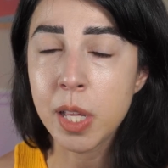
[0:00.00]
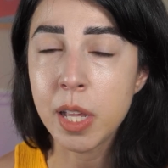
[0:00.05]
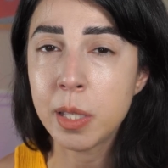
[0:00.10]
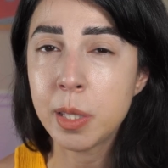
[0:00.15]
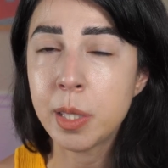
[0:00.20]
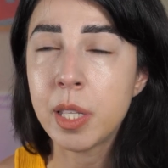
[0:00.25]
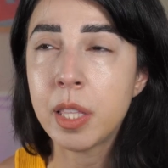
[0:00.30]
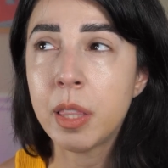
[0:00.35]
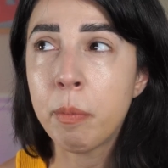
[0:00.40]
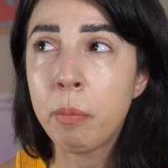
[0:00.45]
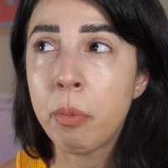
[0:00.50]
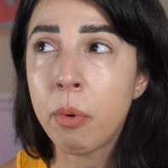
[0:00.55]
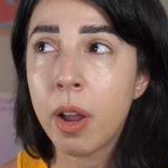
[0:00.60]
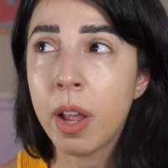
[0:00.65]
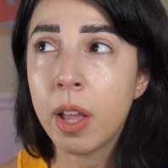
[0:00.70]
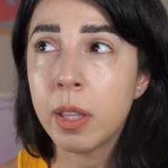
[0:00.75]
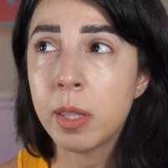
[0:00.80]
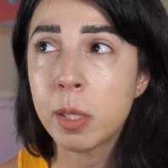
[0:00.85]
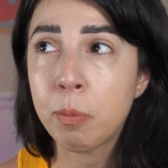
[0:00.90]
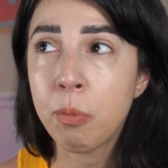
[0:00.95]
that the
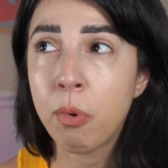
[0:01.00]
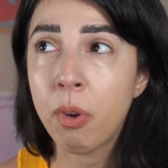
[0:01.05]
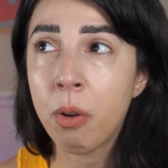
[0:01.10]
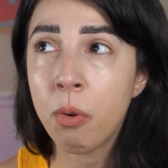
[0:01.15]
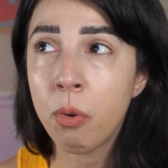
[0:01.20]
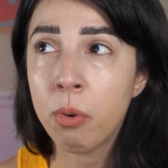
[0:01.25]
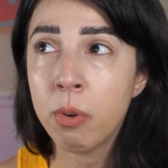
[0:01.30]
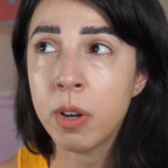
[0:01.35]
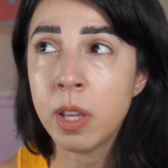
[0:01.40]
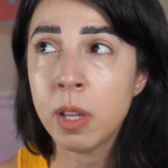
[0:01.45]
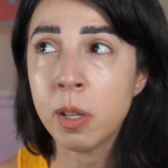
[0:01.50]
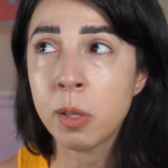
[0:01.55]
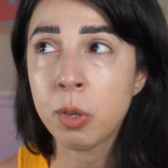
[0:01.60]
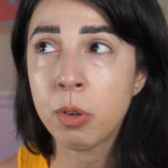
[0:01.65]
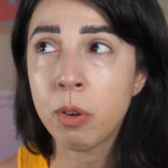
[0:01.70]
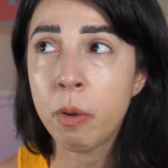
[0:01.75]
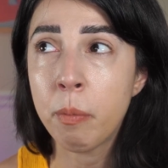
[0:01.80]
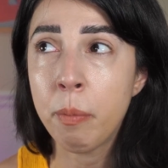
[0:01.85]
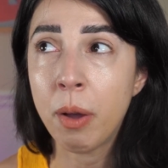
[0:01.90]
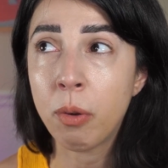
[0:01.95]
brand's priorities
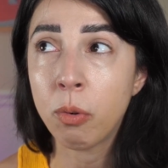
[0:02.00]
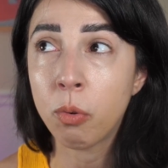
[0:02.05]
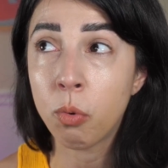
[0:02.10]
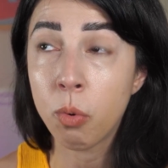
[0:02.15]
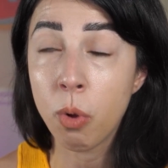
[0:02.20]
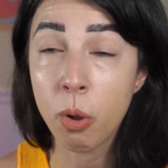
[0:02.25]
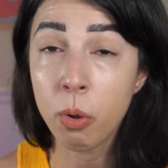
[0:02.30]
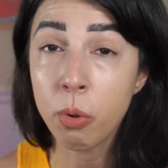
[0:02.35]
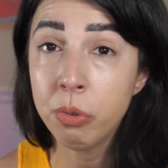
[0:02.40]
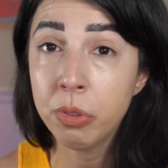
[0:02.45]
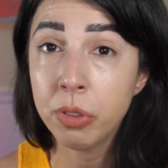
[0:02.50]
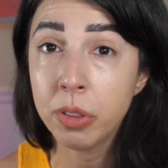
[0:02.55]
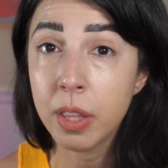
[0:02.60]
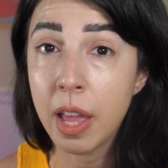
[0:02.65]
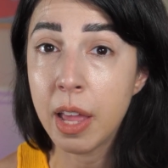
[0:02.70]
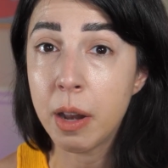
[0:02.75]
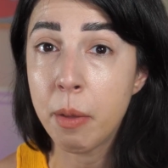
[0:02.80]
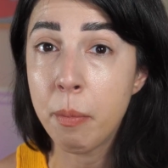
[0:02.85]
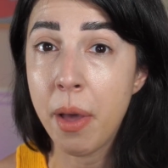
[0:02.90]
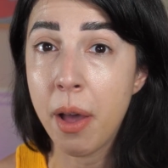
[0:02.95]
are about growth
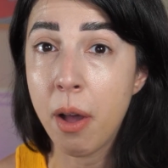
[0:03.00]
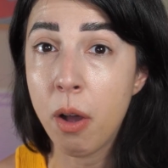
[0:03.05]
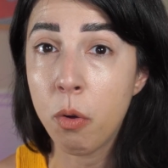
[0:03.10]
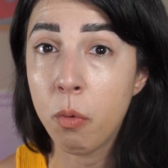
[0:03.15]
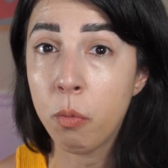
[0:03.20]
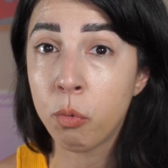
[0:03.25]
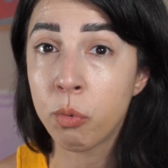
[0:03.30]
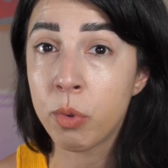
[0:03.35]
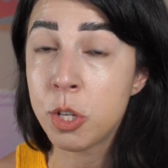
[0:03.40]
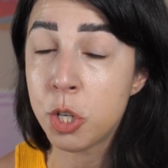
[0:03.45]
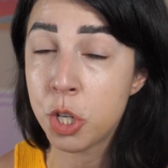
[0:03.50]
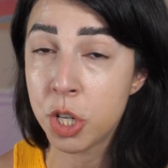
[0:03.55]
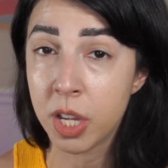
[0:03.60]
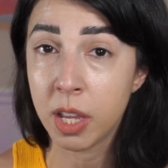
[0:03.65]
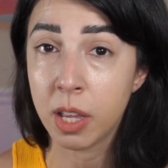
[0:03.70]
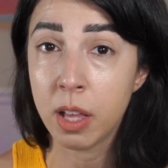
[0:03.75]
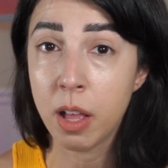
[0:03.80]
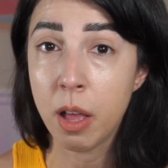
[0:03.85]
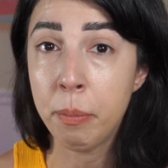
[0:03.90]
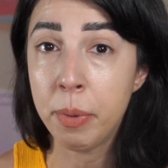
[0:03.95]
and about
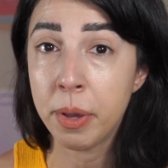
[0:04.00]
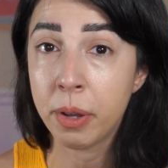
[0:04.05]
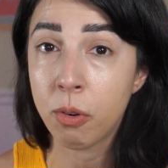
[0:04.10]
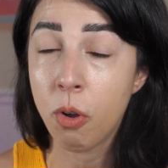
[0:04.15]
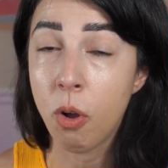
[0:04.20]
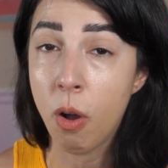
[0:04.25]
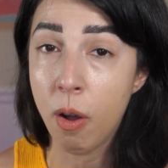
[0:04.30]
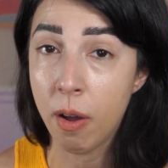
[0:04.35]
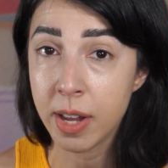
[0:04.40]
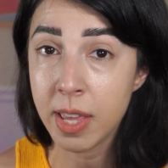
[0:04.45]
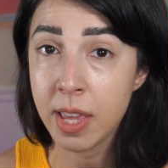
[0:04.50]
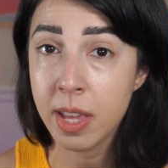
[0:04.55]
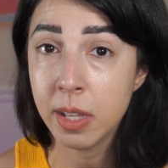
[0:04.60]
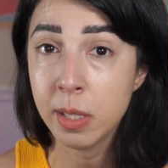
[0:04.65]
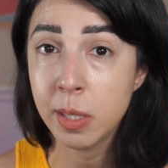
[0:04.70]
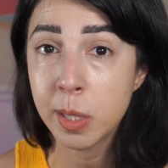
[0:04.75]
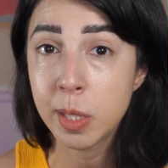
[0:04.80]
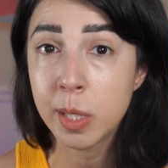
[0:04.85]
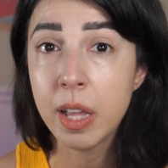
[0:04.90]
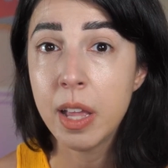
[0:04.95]
reaching a bigger
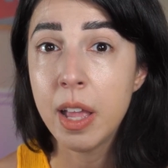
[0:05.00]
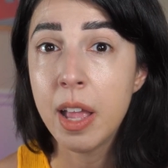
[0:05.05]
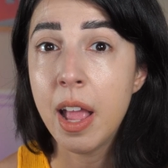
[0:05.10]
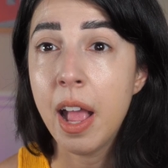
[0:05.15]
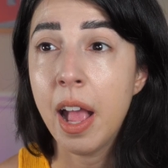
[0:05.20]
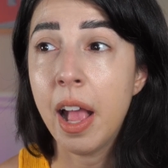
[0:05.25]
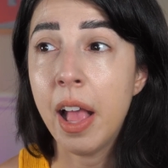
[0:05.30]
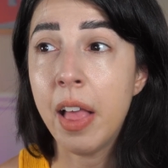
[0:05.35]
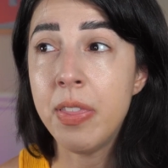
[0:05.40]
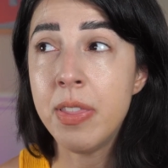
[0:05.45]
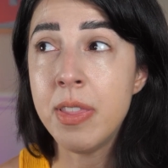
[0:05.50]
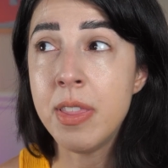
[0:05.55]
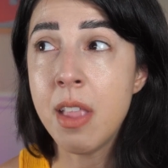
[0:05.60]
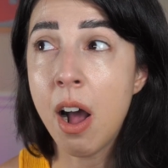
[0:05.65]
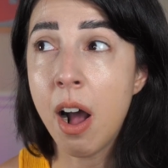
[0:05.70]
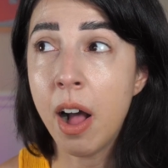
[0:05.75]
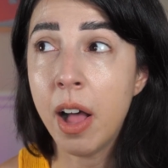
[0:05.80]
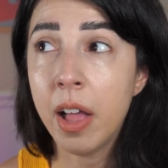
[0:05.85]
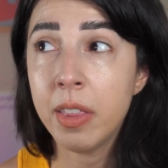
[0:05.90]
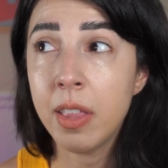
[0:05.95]
audience and
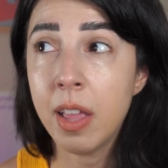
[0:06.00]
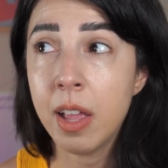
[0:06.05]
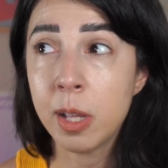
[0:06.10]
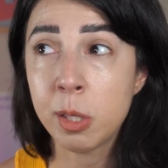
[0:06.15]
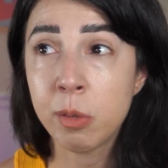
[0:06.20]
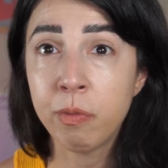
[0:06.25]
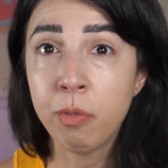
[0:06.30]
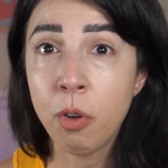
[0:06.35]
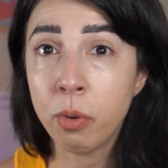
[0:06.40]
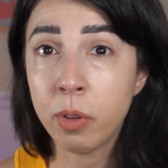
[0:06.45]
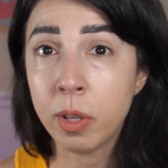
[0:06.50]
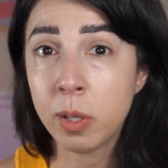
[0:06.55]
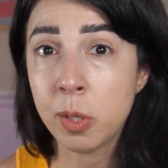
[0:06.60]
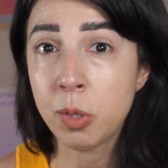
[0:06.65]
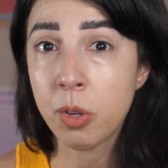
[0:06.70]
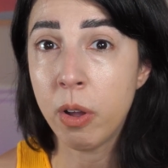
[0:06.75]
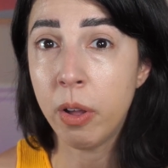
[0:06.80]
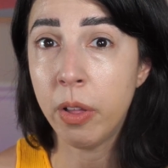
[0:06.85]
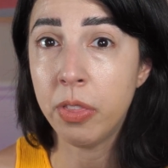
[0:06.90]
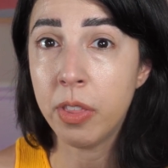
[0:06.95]
not as focused
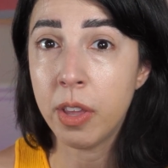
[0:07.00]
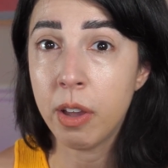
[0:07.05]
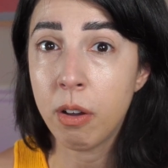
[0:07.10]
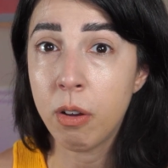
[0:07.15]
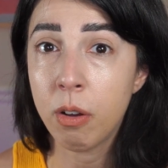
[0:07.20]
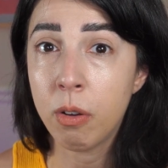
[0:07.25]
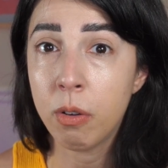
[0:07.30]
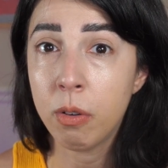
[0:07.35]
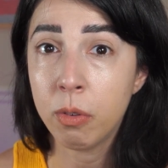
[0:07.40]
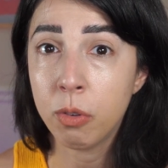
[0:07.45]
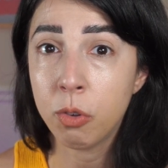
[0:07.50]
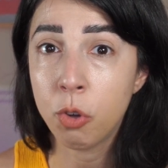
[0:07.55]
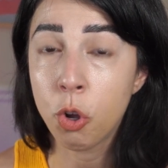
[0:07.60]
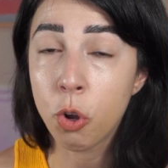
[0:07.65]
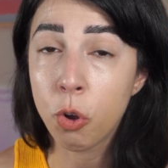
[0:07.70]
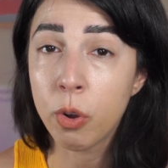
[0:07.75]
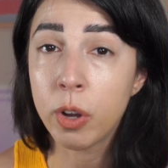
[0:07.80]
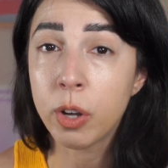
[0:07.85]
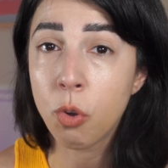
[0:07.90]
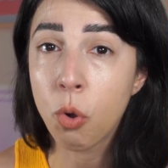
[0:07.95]
on their
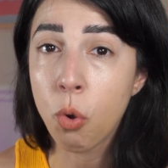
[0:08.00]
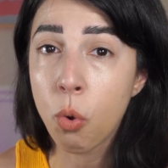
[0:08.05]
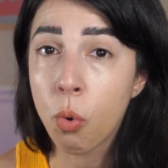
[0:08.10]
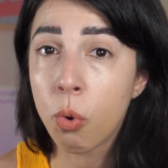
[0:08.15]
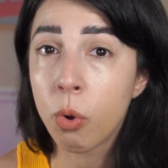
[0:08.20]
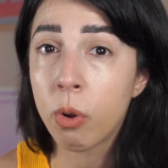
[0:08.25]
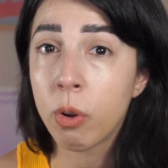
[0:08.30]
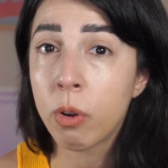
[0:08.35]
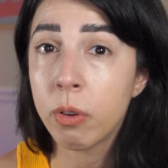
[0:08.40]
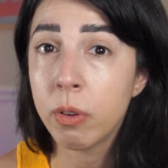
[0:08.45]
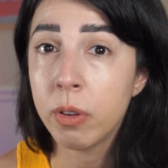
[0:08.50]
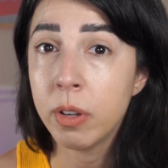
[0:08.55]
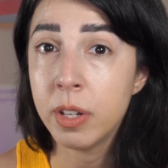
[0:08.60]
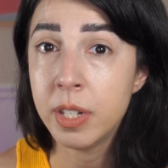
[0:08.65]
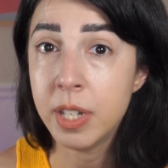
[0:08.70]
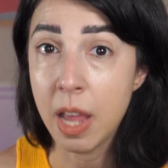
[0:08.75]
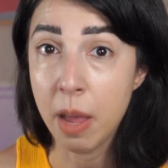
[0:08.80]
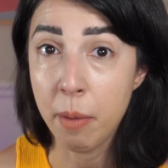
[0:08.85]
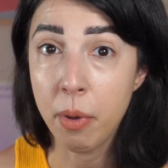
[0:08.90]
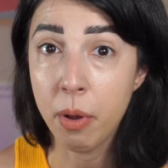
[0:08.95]
current core
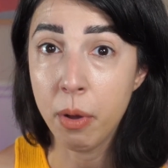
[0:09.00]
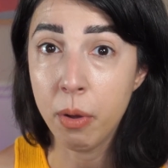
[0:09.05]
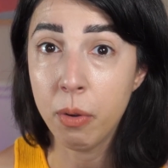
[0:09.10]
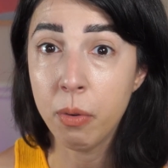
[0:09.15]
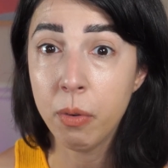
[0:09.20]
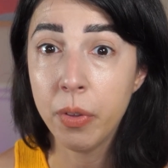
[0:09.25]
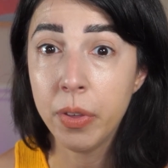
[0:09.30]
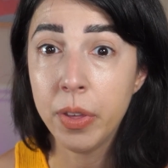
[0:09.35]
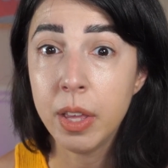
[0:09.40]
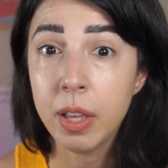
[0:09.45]
demo.